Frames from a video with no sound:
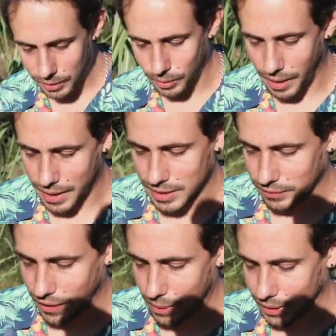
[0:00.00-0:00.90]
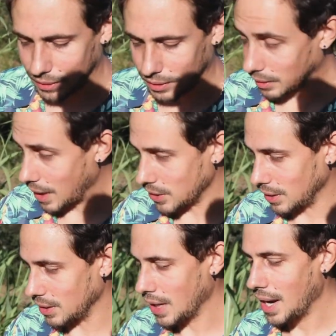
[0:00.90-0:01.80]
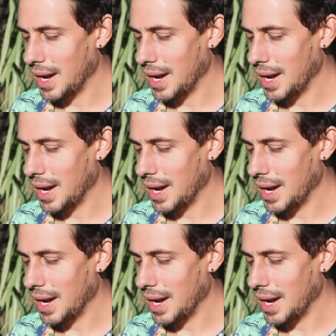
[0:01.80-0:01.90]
to throw out these flower clusters.